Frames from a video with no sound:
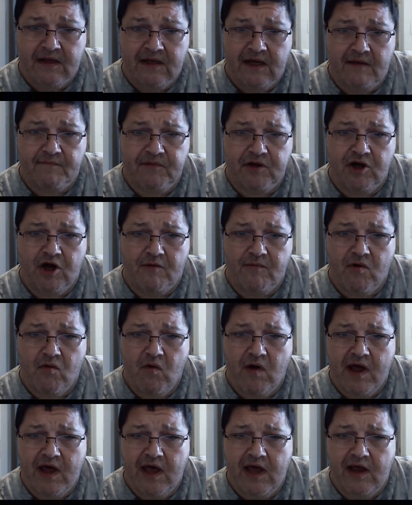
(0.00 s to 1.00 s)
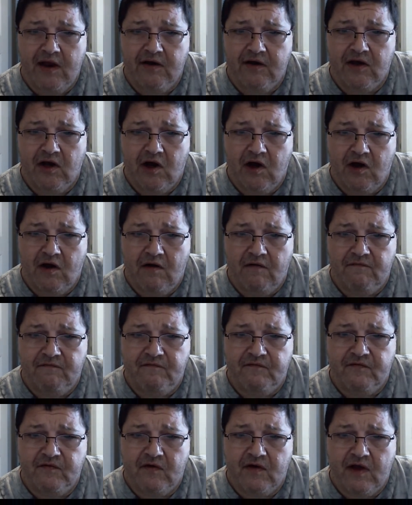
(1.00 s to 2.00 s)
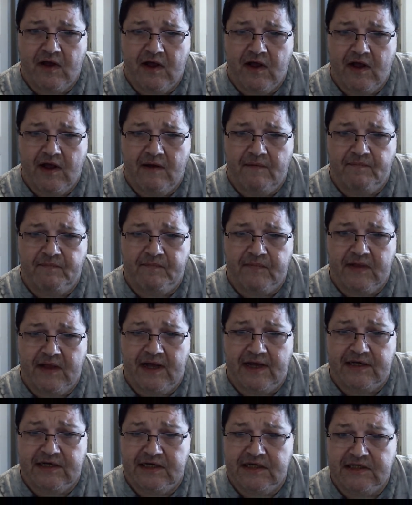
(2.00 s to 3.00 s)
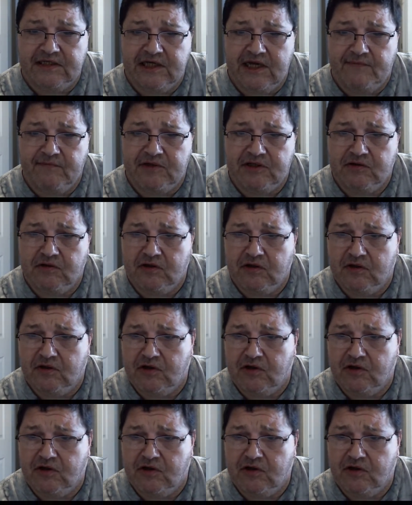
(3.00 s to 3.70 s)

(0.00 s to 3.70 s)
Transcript: and become aware of and accept